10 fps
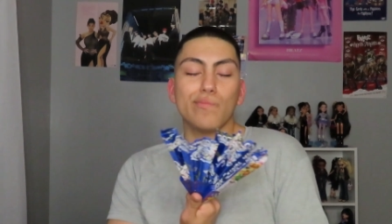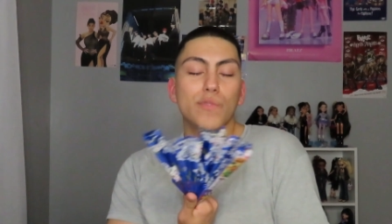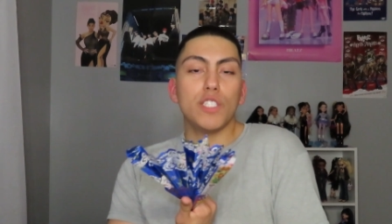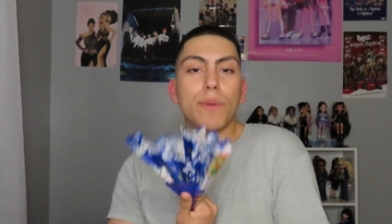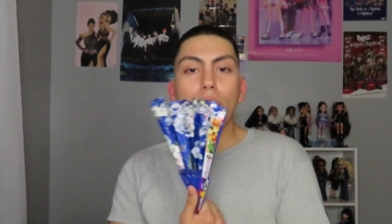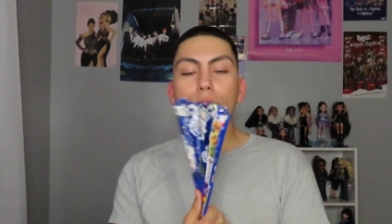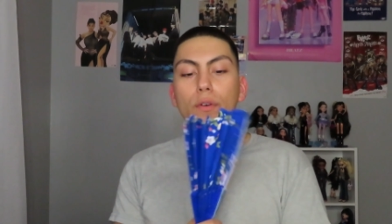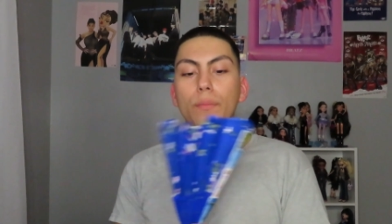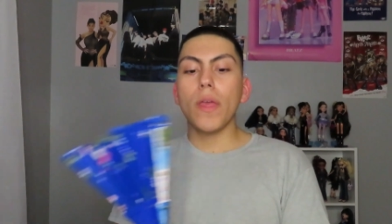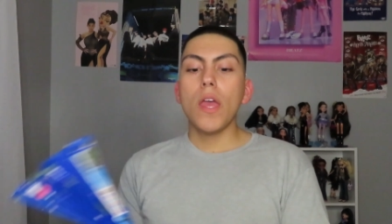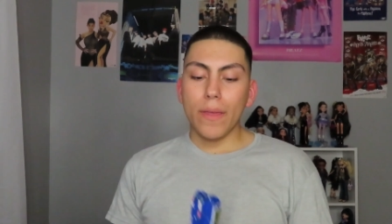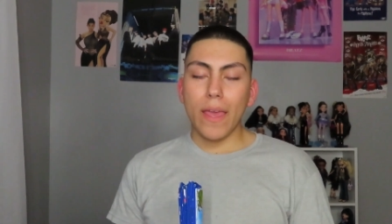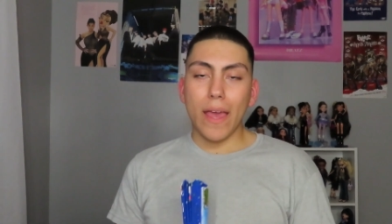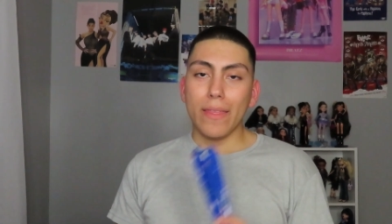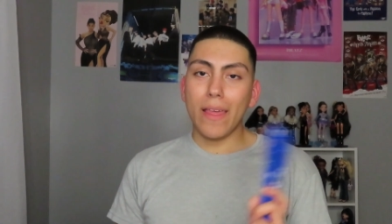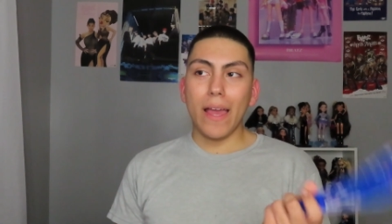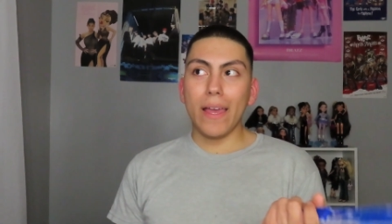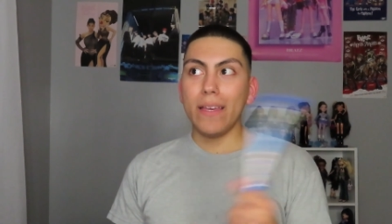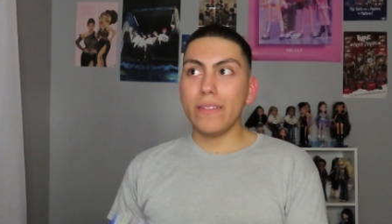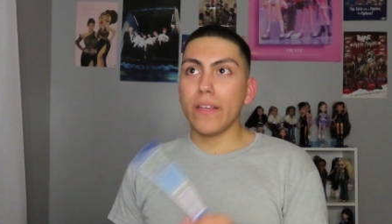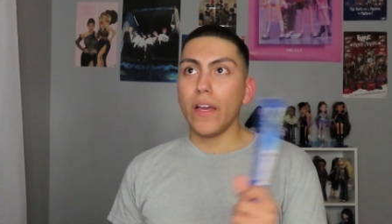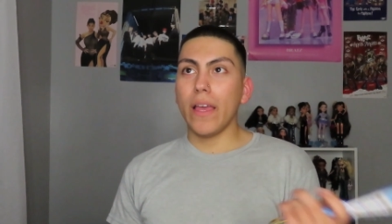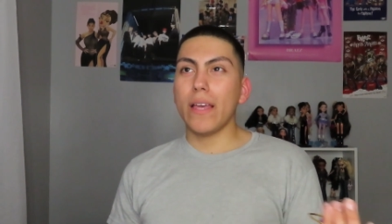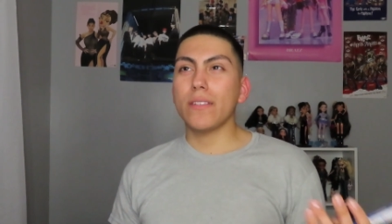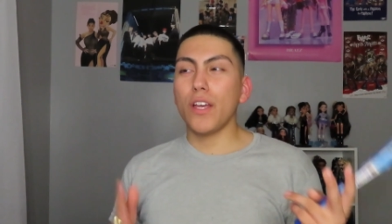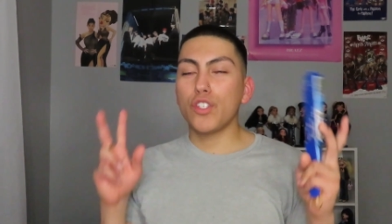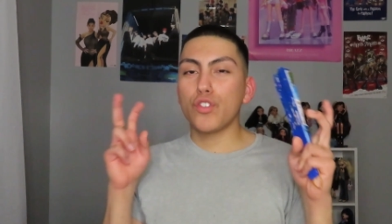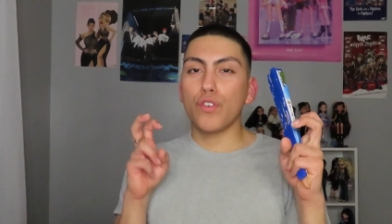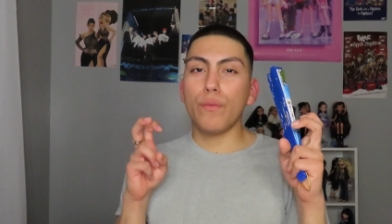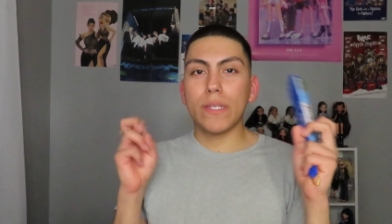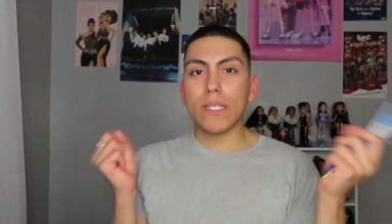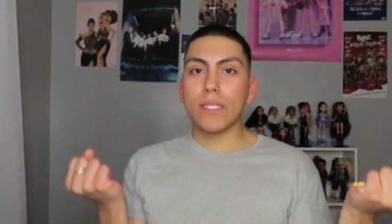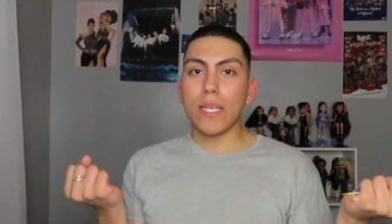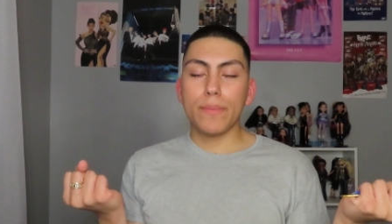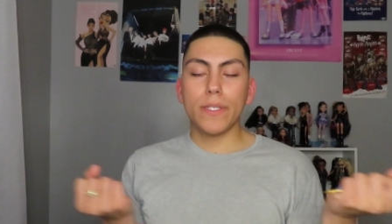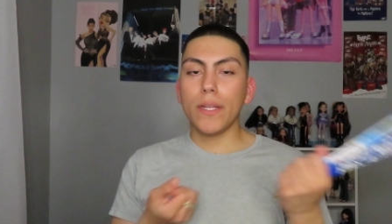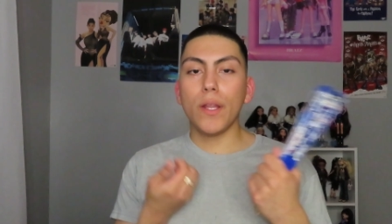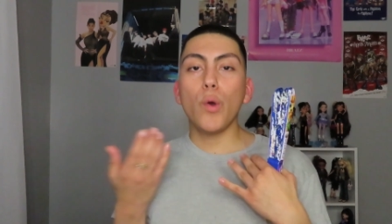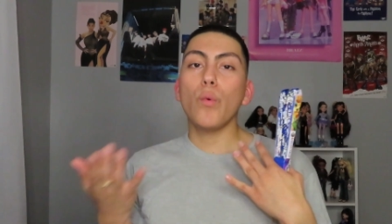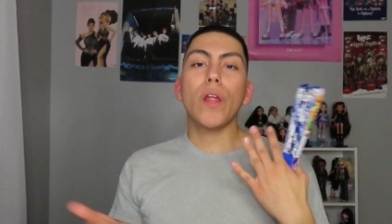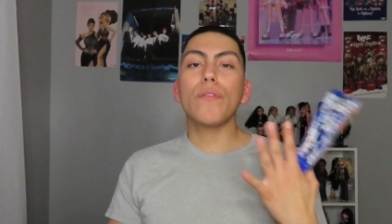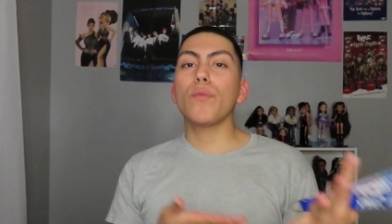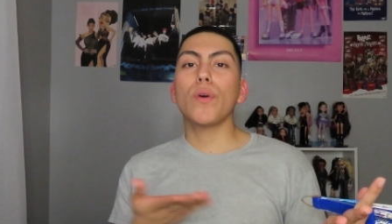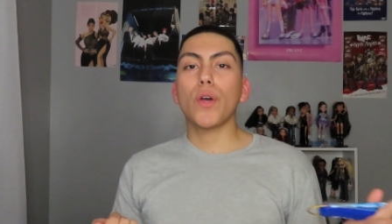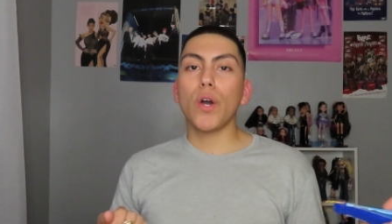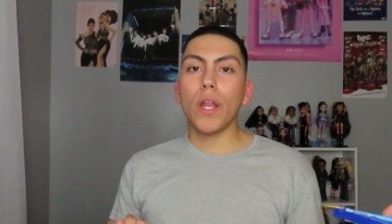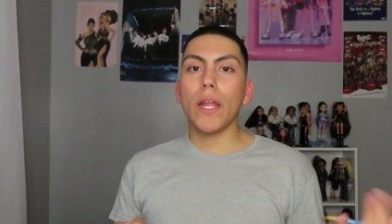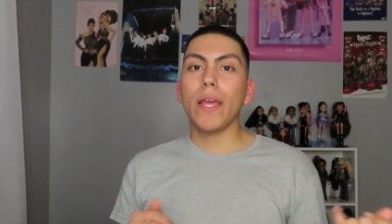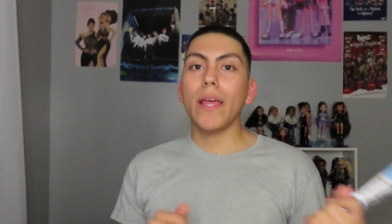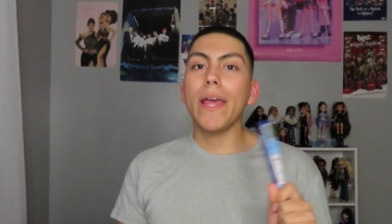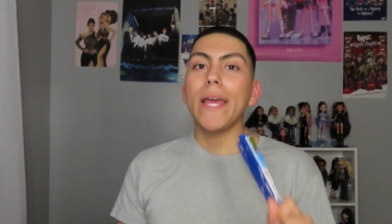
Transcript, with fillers: just be careful. But yeah, that is, I guess, a true misconception, whatever you want to call it.